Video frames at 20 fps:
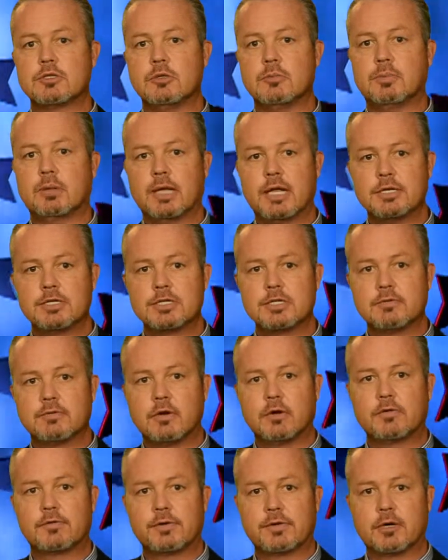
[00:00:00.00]
who pledge to
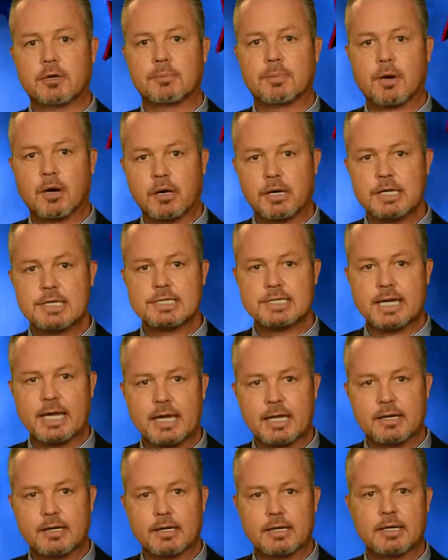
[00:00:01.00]
vote for their party's
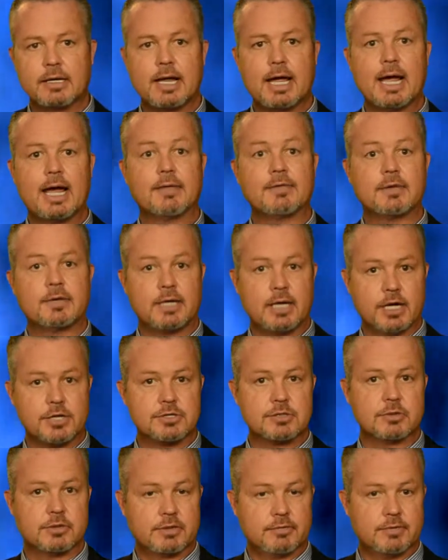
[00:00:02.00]
candidate at the
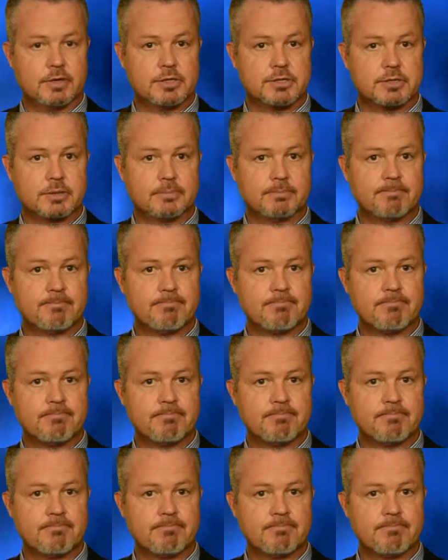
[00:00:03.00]
national convention.